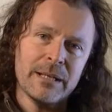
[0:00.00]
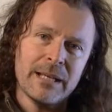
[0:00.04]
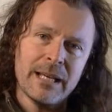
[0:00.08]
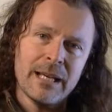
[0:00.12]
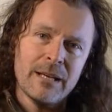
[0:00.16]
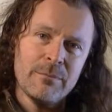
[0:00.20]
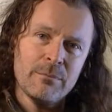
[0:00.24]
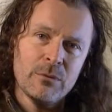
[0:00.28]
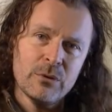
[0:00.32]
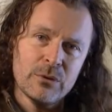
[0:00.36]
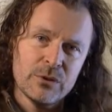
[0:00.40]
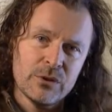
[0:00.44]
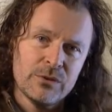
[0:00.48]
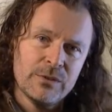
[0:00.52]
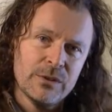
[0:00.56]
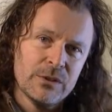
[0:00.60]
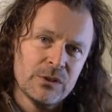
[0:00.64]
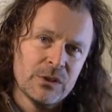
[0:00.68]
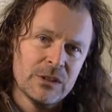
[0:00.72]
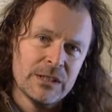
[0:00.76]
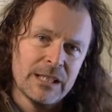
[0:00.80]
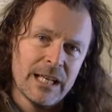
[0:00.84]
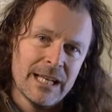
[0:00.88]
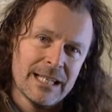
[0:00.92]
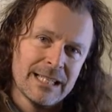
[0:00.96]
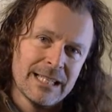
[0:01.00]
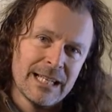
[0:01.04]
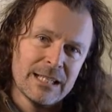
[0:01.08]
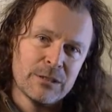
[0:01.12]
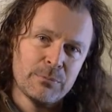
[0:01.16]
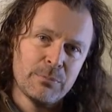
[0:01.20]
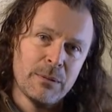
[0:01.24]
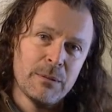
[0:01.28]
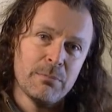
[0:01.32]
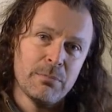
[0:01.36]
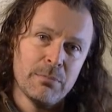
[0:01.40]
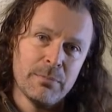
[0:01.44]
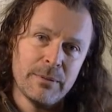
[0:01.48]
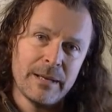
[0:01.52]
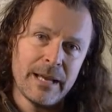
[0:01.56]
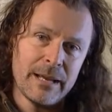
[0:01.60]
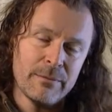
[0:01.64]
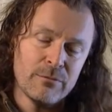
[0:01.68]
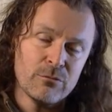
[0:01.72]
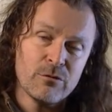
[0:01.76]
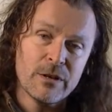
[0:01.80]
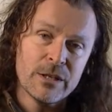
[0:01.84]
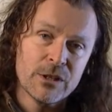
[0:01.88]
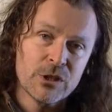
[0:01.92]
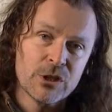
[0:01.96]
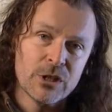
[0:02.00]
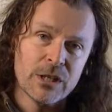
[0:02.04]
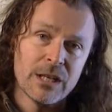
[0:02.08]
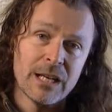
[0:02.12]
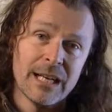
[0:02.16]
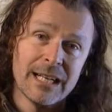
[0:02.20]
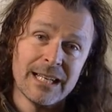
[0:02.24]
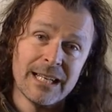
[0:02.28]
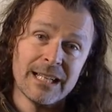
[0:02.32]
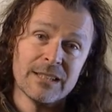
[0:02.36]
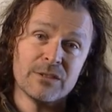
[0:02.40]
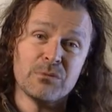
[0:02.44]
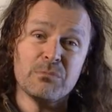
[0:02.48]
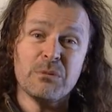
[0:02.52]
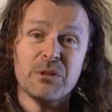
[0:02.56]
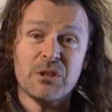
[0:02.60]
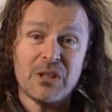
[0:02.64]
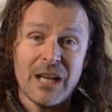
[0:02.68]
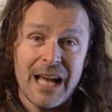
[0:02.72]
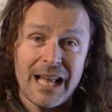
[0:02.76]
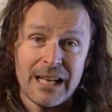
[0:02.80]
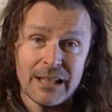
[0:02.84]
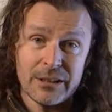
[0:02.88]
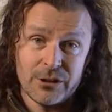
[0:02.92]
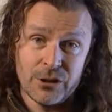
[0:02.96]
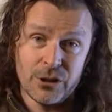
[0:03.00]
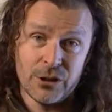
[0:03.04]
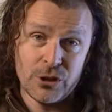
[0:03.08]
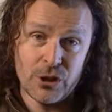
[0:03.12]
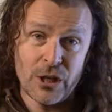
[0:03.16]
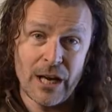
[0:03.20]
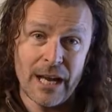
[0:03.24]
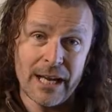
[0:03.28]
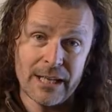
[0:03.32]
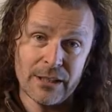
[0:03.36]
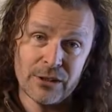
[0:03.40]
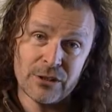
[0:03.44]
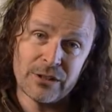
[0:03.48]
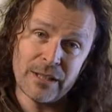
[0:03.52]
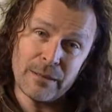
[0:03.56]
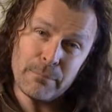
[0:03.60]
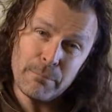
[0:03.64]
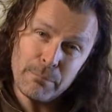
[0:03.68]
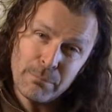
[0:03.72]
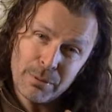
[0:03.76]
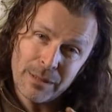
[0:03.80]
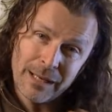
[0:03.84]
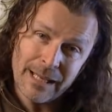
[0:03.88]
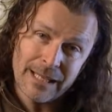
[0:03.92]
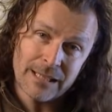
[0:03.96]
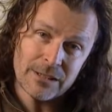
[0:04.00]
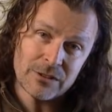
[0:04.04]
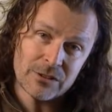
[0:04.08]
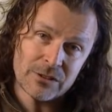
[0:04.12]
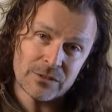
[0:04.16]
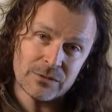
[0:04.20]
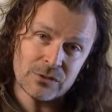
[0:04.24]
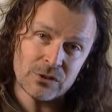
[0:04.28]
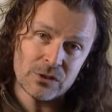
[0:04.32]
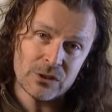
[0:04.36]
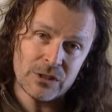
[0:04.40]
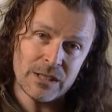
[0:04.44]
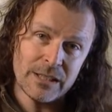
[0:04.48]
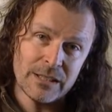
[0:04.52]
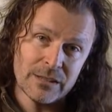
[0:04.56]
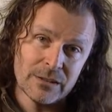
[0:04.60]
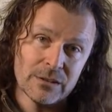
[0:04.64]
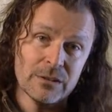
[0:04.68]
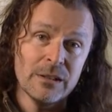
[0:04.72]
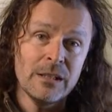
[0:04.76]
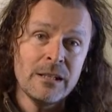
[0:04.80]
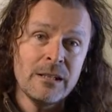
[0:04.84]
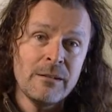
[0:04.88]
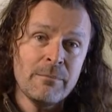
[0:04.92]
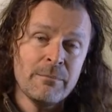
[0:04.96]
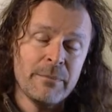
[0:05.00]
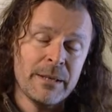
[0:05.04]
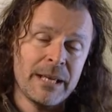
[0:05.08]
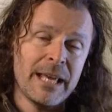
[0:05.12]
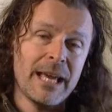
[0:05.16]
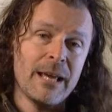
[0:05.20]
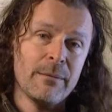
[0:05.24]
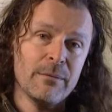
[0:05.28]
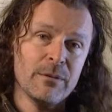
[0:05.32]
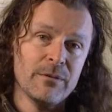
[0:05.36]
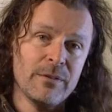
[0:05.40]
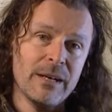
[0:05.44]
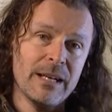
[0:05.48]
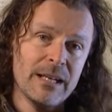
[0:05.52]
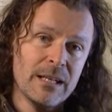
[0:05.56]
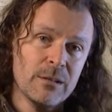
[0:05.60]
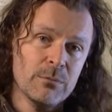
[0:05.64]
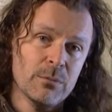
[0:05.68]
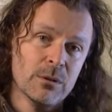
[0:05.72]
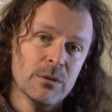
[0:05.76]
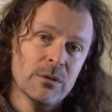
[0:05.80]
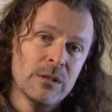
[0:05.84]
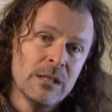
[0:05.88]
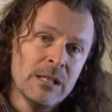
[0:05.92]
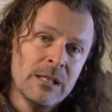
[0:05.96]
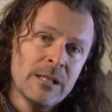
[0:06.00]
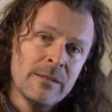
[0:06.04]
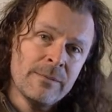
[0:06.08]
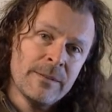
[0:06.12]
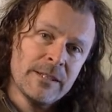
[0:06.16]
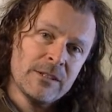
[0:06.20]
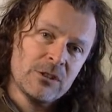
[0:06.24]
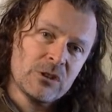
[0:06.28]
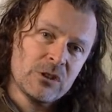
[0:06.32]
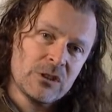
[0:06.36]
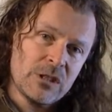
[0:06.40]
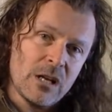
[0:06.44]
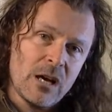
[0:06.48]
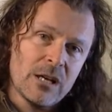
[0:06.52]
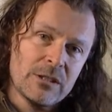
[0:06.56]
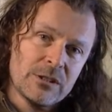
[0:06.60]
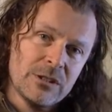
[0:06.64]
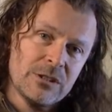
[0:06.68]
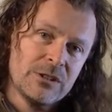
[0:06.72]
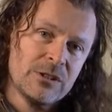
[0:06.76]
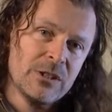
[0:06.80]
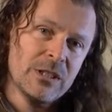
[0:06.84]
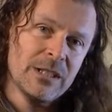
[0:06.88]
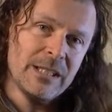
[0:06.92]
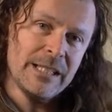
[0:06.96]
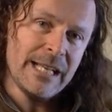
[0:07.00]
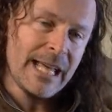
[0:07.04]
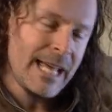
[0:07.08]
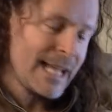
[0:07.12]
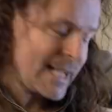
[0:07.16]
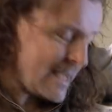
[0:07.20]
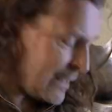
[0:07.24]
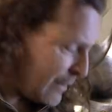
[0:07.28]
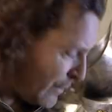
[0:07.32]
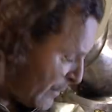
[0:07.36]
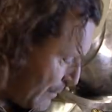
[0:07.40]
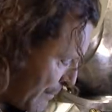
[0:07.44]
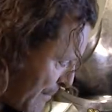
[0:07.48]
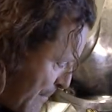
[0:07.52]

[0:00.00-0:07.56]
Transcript: became more sophisticated, as people became richer, and as metallurgy changed and plates of steel became available, they started to layer the